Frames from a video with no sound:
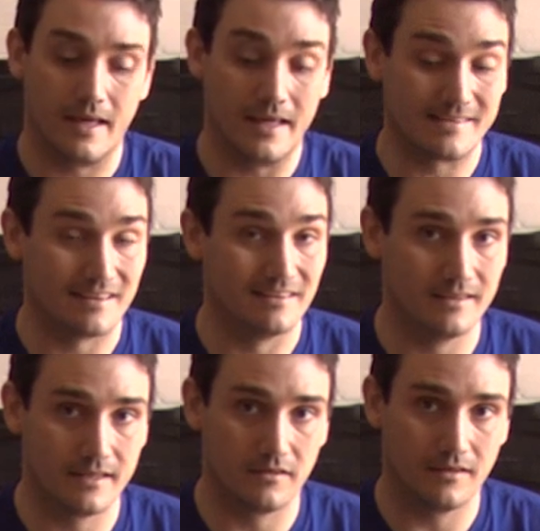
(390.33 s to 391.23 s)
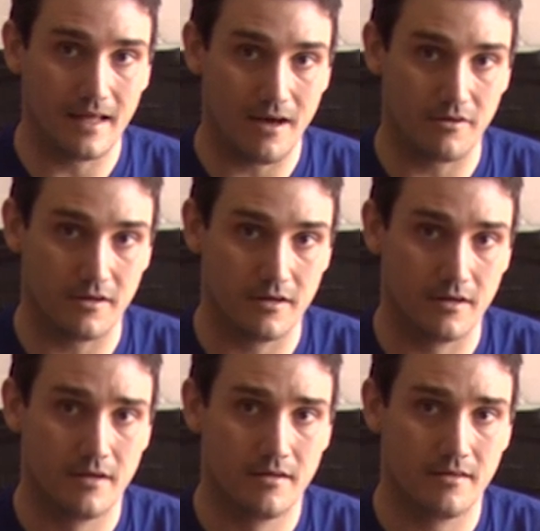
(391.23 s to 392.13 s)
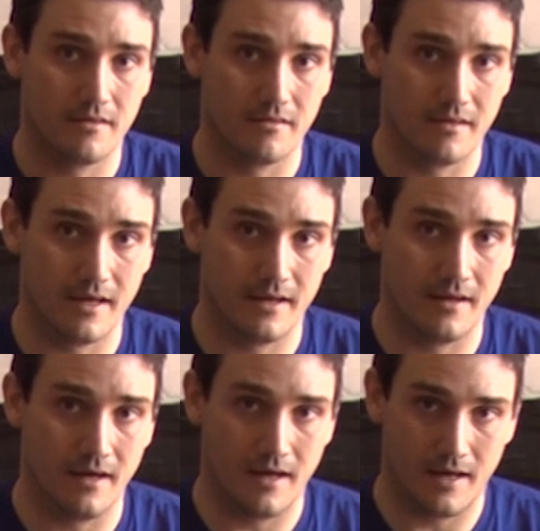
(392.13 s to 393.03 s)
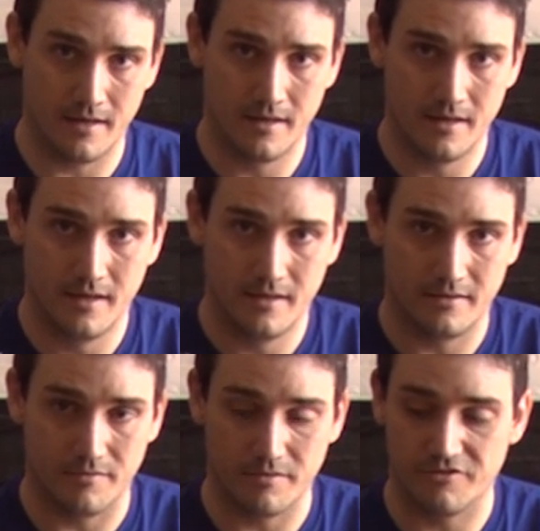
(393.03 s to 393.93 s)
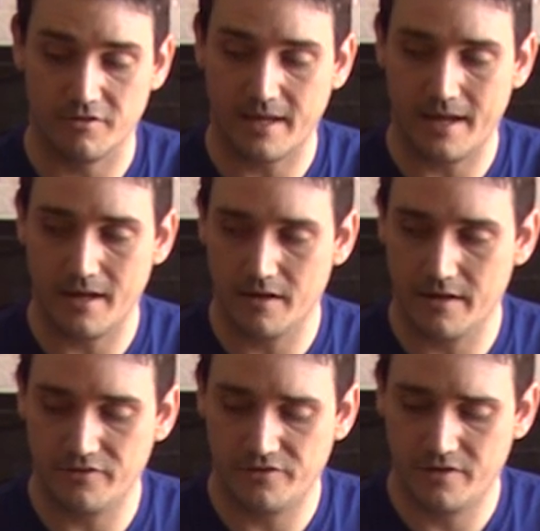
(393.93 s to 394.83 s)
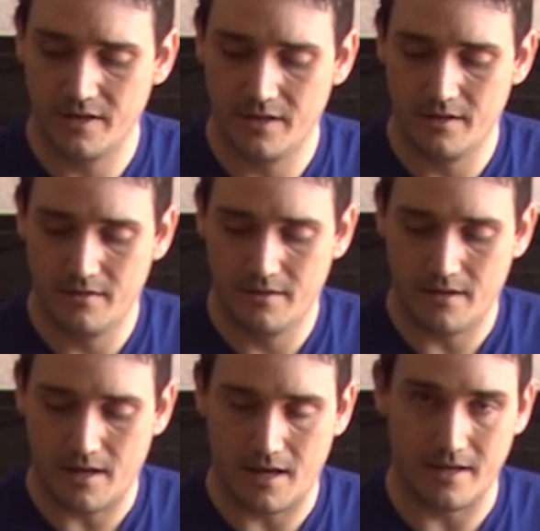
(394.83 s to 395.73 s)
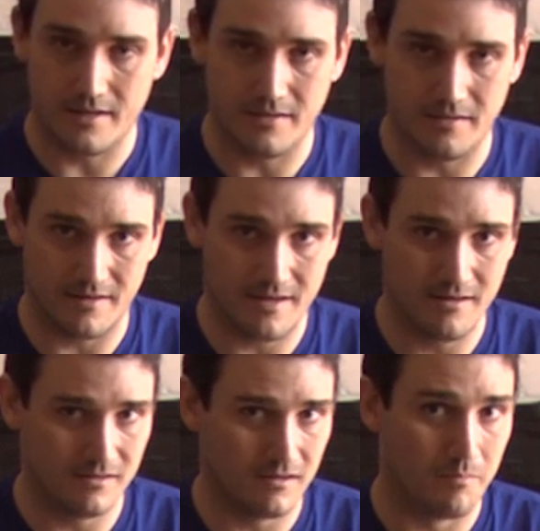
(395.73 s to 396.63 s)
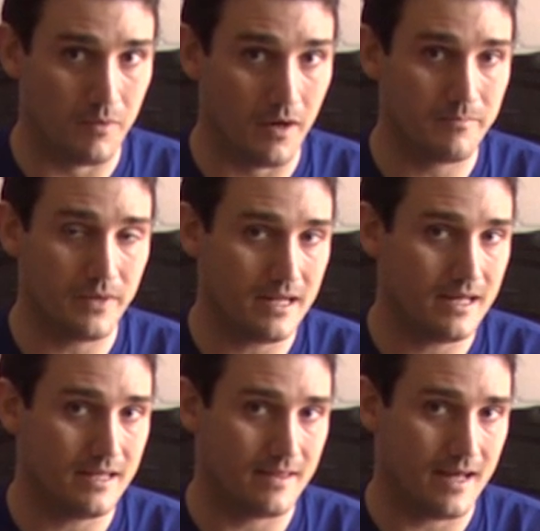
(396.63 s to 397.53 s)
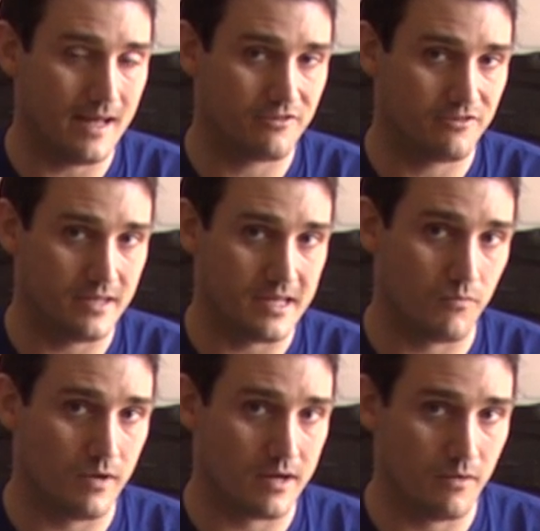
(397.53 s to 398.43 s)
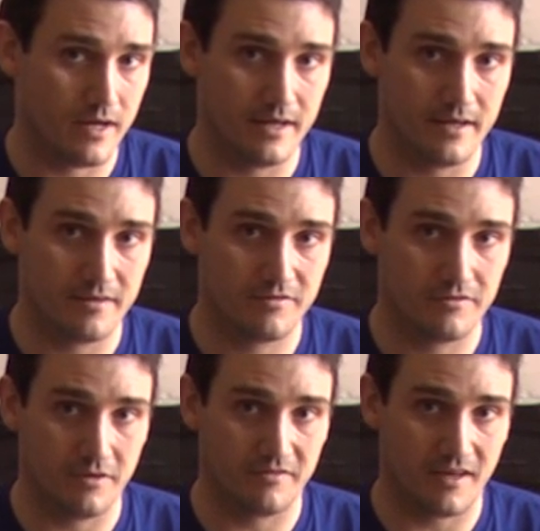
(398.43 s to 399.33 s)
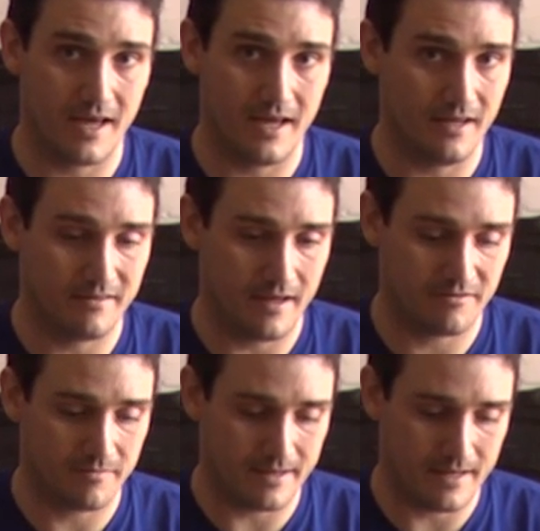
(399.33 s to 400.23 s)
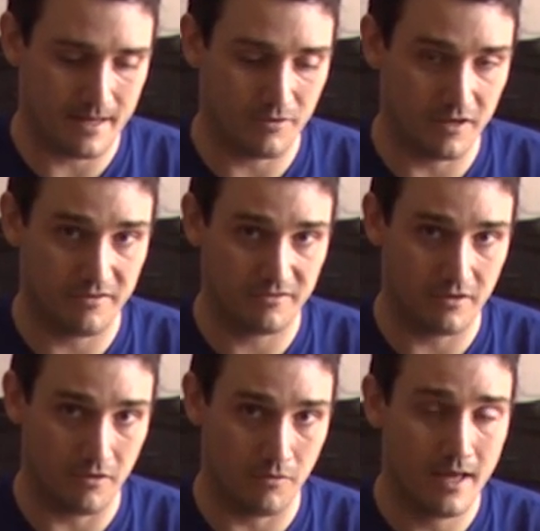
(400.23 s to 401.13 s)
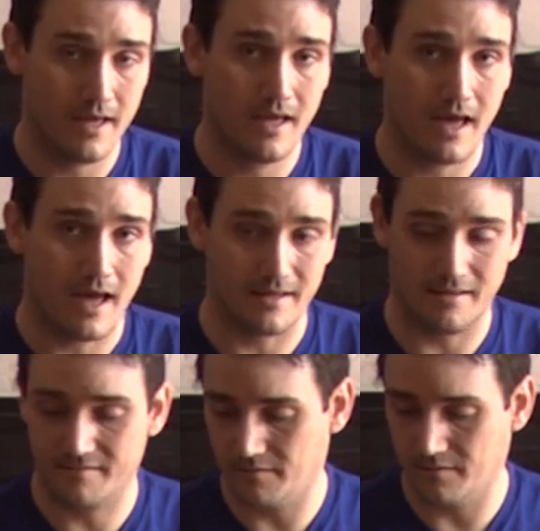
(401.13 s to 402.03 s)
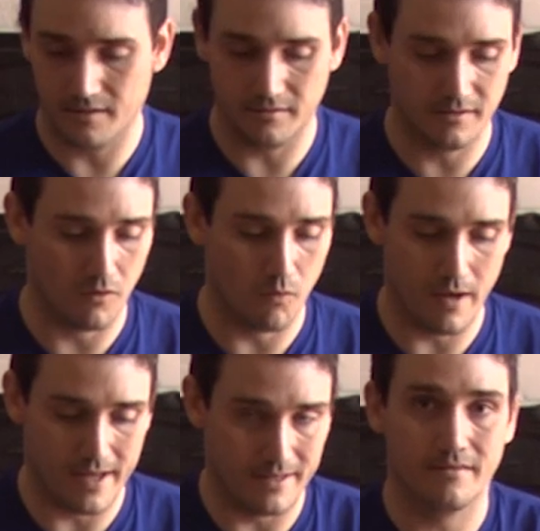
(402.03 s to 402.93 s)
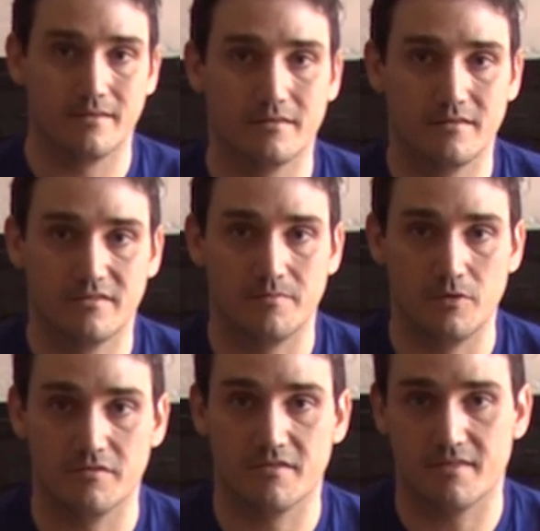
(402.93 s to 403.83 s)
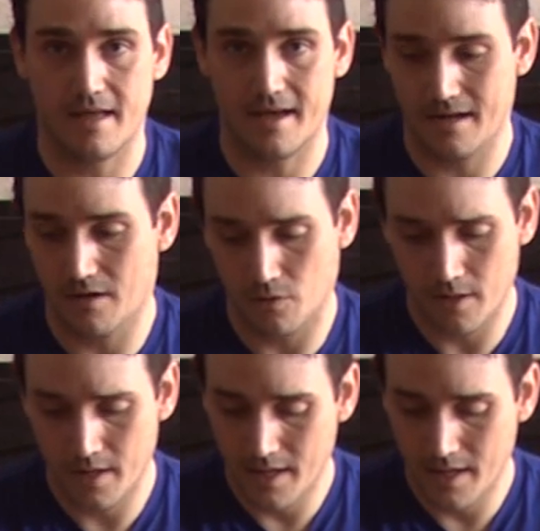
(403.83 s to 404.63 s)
It's a little louder than the original carriage. You can hear a little bump in it. That actually went away as soon as I attached my camera, so I guess a little weight smoothed that out.